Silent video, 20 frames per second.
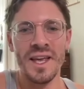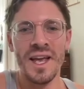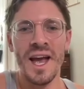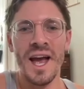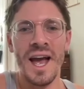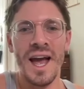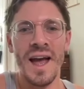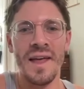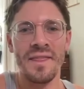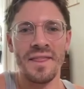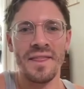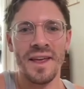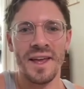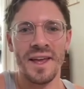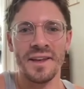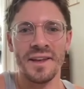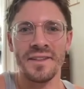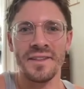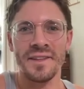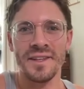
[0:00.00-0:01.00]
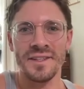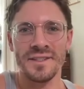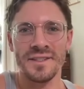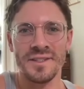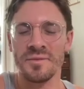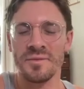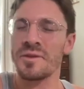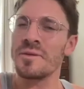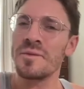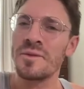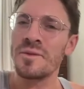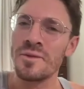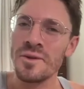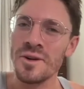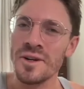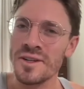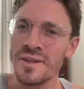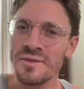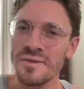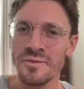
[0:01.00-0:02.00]
and then the Supreme
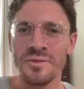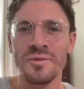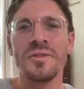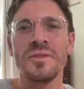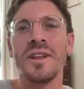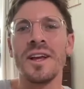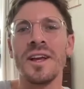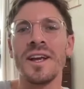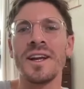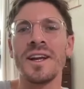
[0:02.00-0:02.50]
Court ruling